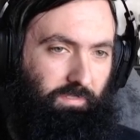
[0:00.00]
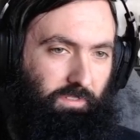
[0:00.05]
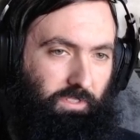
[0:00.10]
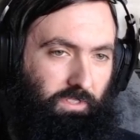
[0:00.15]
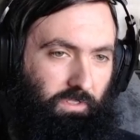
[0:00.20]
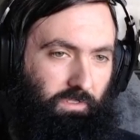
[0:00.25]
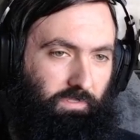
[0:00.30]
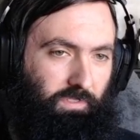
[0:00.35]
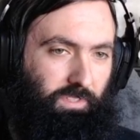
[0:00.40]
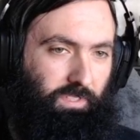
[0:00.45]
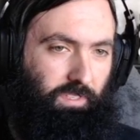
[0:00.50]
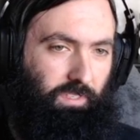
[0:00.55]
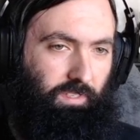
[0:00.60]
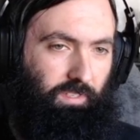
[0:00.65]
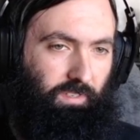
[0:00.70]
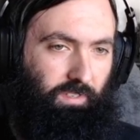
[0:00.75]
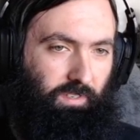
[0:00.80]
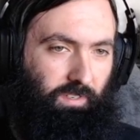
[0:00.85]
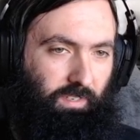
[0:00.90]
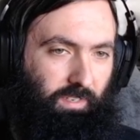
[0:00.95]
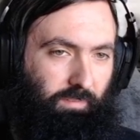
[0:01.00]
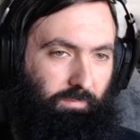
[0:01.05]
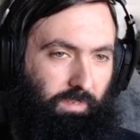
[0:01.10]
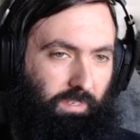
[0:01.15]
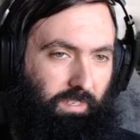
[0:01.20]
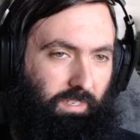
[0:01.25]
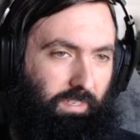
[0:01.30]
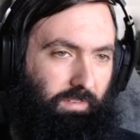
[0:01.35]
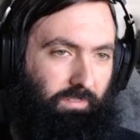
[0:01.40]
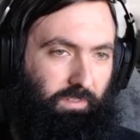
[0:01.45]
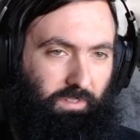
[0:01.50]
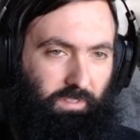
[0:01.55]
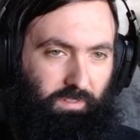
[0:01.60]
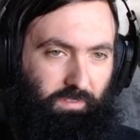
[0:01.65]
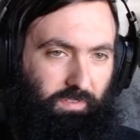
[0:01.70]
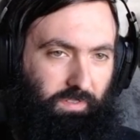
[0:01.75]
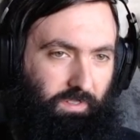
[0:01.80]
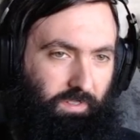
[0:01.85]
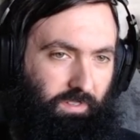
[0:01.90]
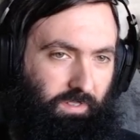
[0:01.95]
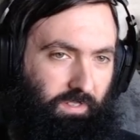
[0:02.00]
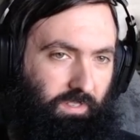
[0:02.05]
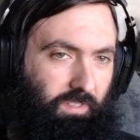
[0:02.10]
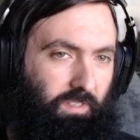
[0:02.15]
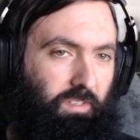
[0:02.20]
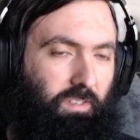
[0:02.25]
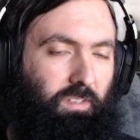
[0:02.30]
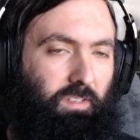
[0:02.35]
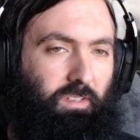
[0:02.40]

juves here. I might have enough here.